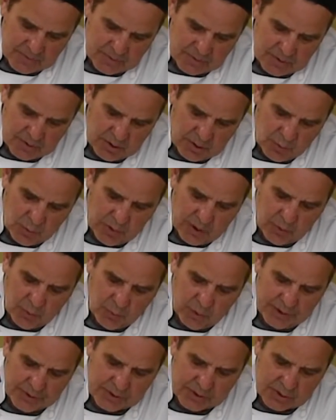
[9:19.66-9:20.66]
you will
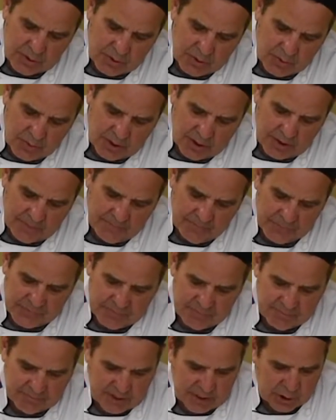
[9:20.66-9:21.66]
want to
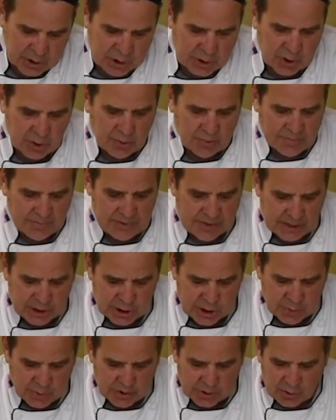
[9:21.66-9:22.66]
make sure
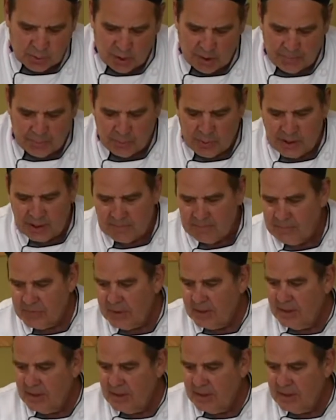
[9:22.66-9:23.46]
that you incorporate